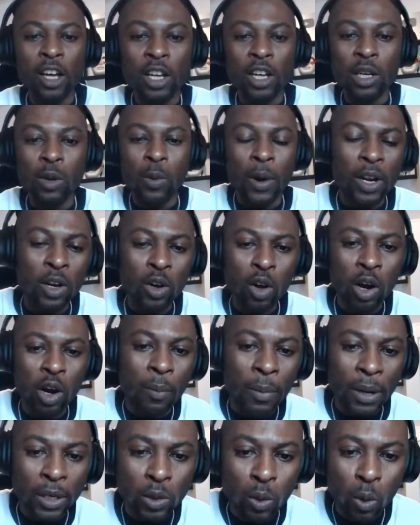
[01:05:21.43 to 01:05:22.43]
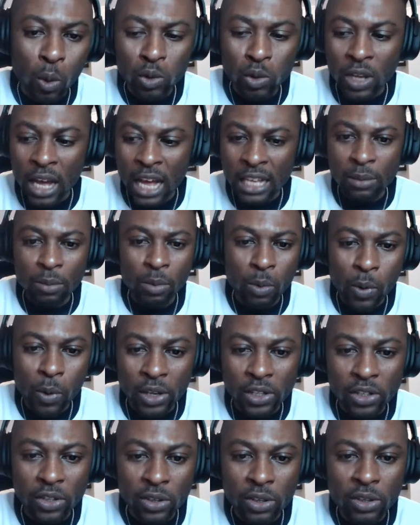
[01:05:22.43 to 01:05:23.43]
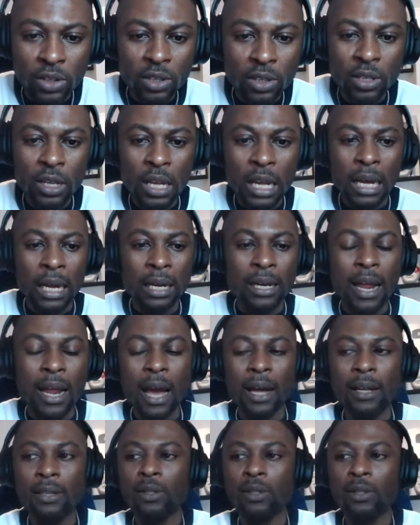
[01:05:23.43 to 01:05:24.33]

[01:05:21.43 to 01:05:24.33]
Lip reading: they want to knock on my door to ask me questions and that.